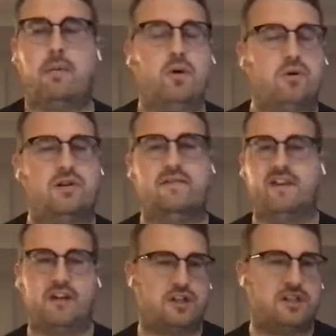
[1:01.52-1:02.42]
a promotion,
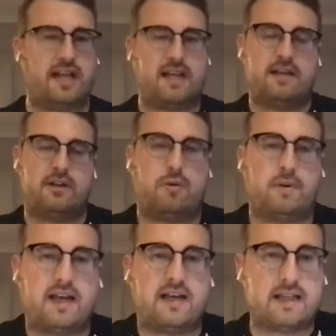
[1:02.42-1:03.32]
finished second a
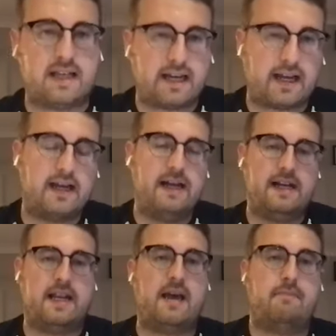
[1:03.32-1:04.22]
couple of years later,
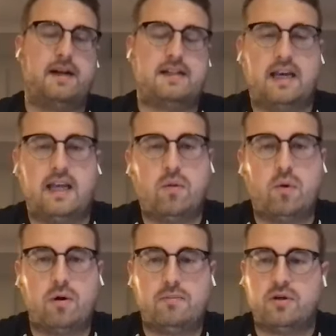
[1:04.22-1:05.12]
getting back to League
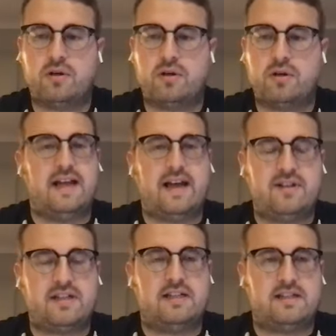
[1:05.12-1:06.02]
One. But
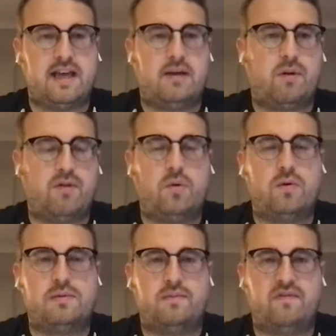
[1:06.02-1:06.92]
ever since then, we've
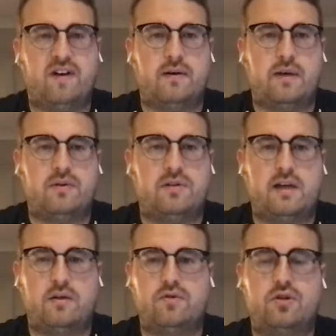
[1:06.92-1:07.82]
always found
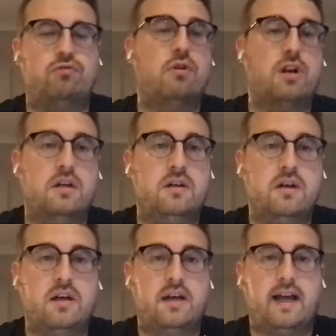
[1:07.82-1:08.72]
ourselves struggling
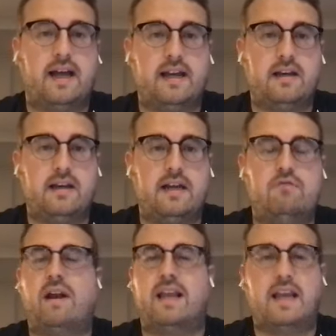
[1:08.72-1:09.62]
and
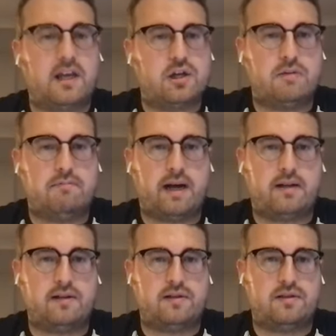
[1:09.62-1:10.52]
in relegation
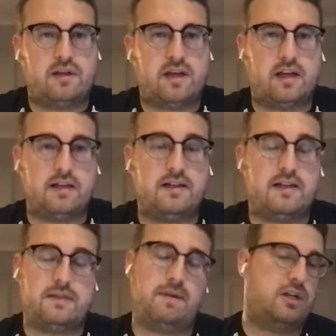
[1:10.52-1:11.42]
battles, and
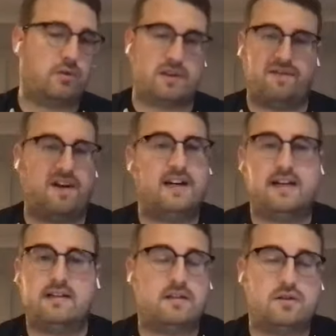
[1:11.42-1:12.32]
especially with the
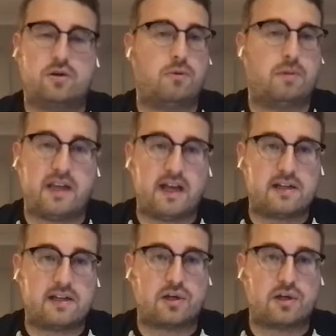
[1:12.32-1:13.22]
finances a couple of
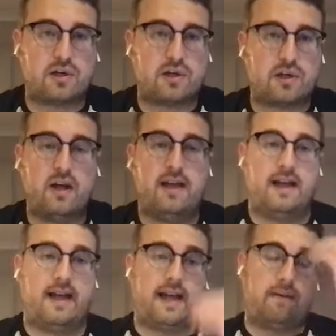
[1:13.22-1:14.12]
years ago,
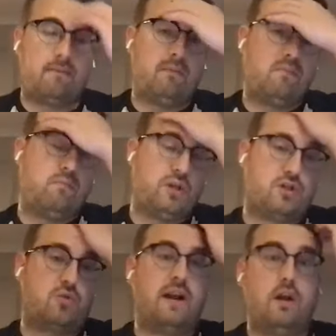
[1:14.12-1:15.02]
um, we're
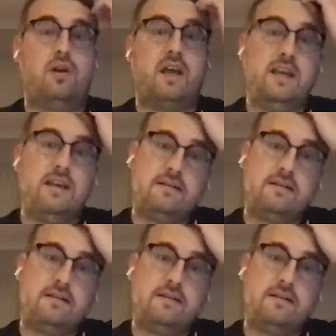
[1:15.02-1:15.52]
just quite lucky.